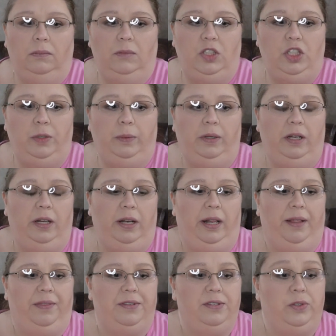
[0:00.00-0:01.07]
she went out
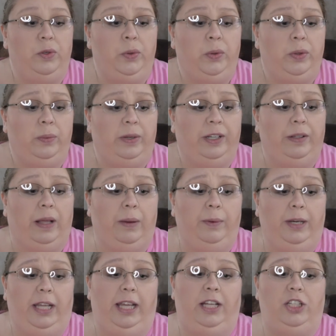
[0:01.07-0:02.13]
at the store. Well, I
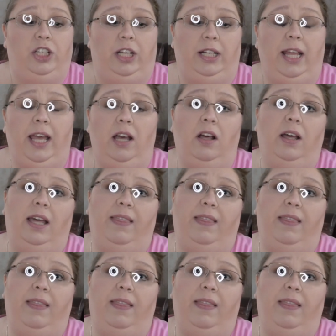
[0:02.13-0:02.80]
went ahead and checked out,